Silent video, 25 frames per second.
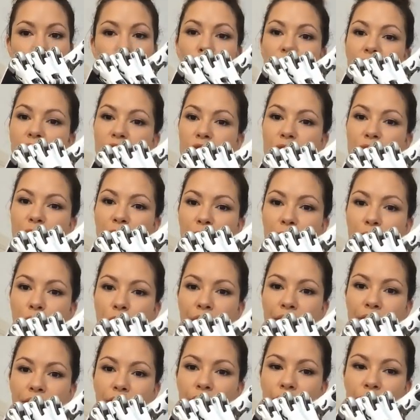oh, there's my
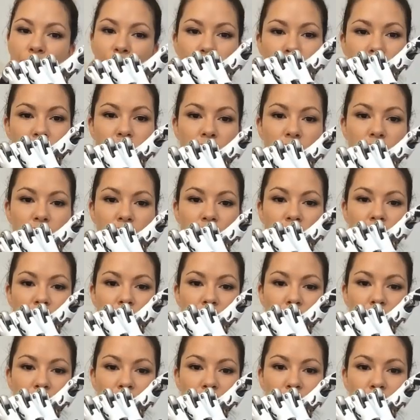pointer. So there's a, just
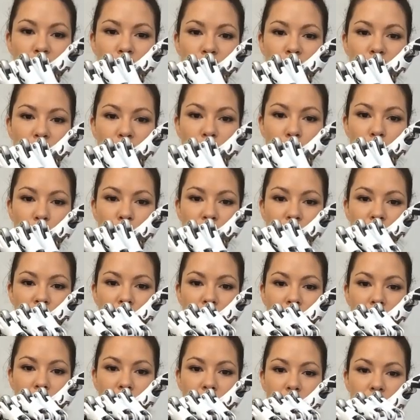another version of the
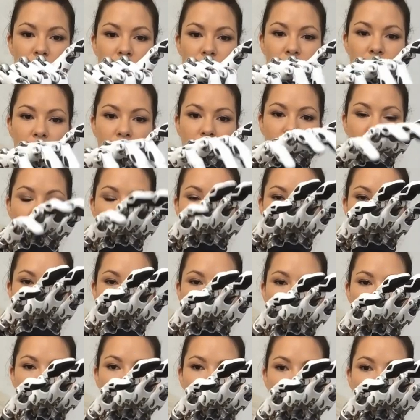pointer, I guess.
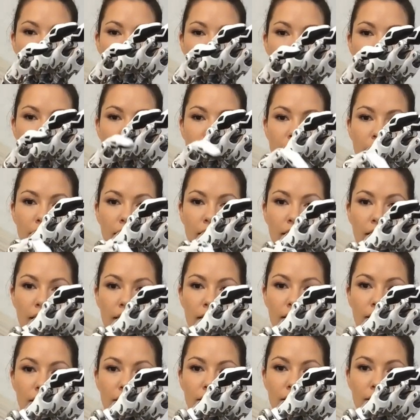
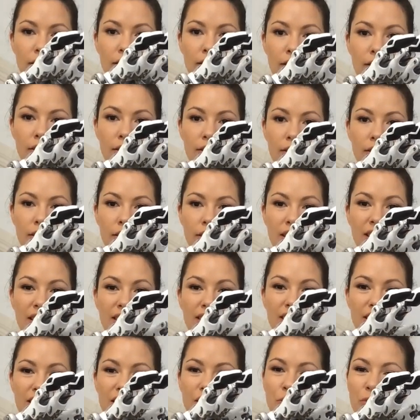And
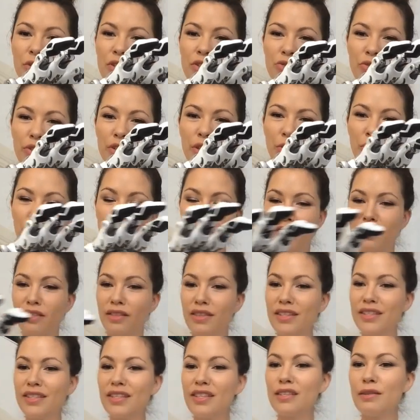this one's really weird.
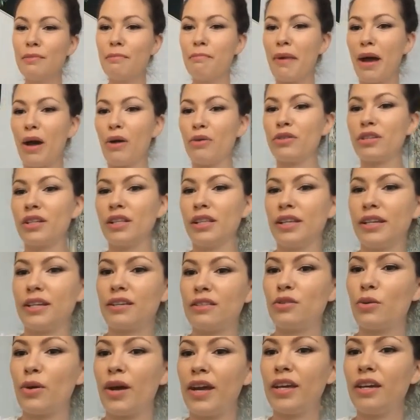This is a mouse
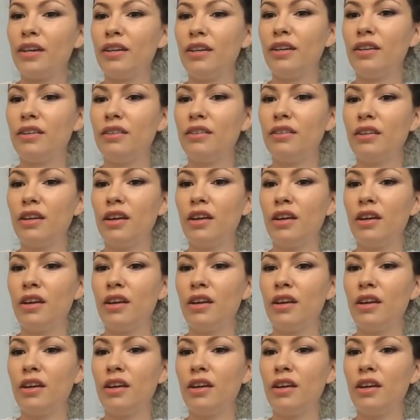click, so I could,